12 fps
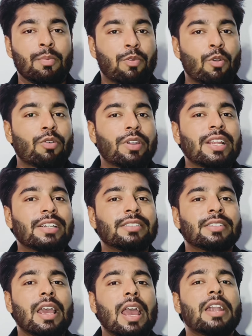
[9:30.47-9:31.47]

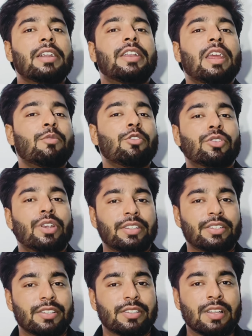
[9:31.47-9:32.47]
protests and
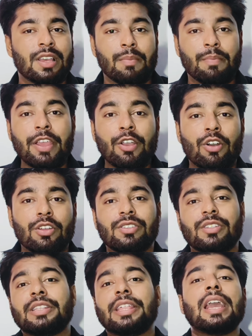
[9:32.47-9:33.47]
demonstrations because
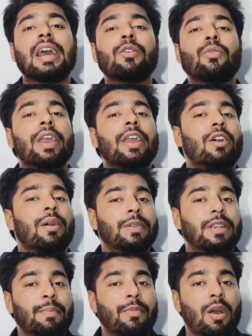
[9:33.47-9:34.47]
their way of
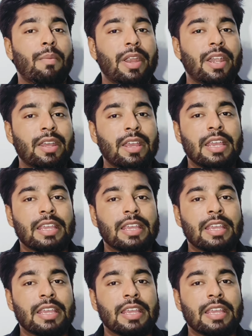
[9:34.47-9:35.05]
development,